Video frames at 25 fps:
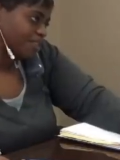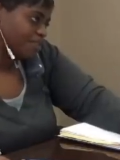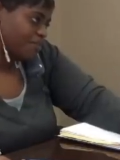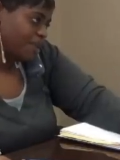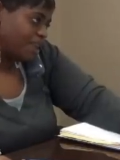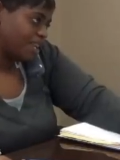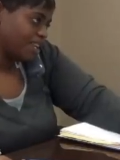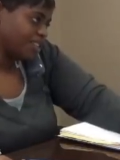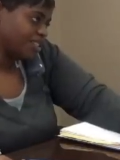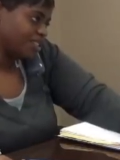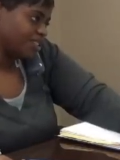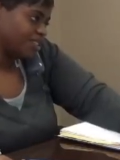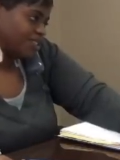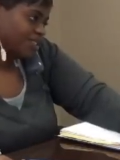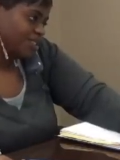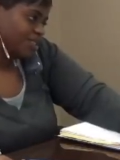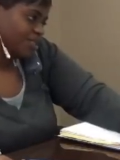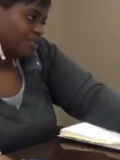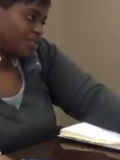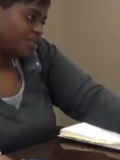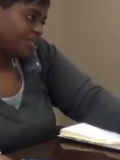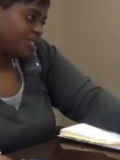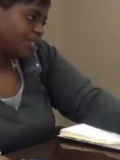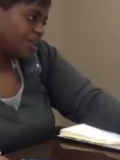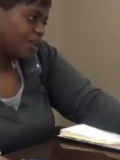This is an
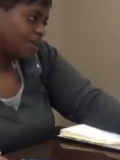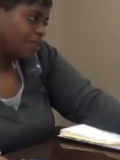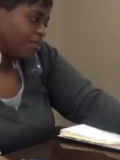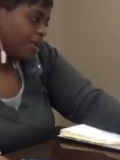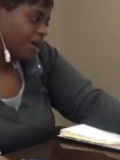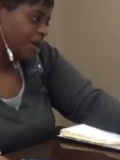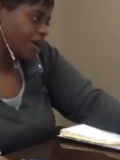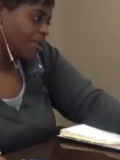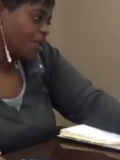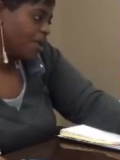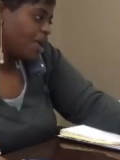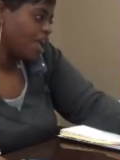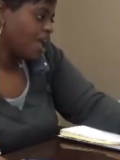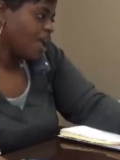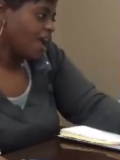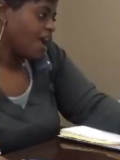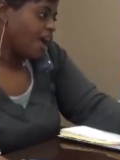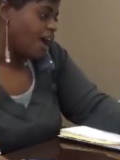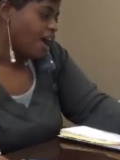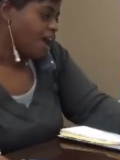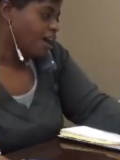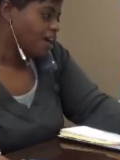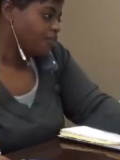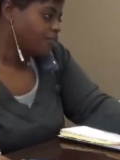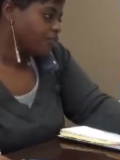integral part of our quality
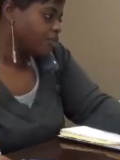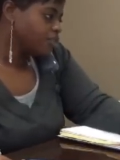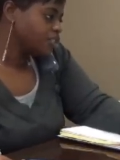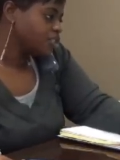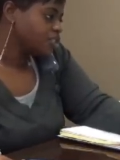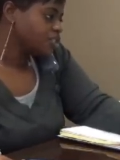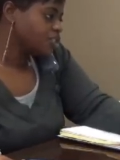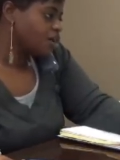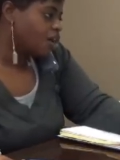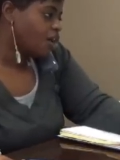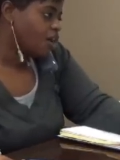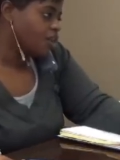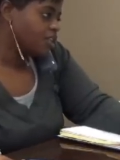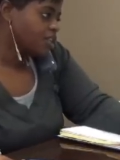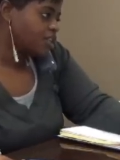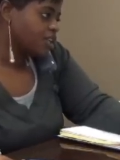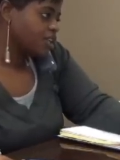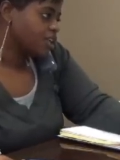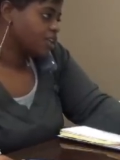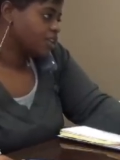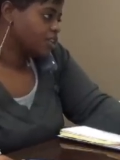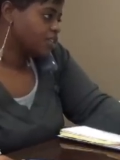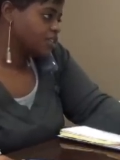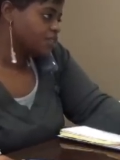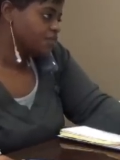strategy
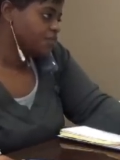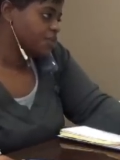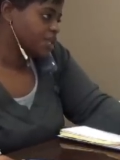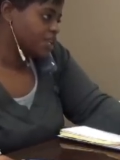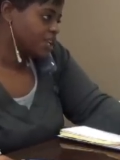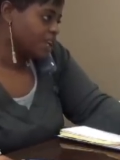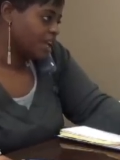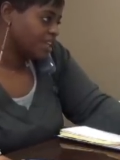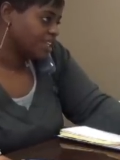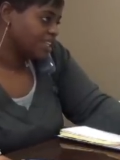and a key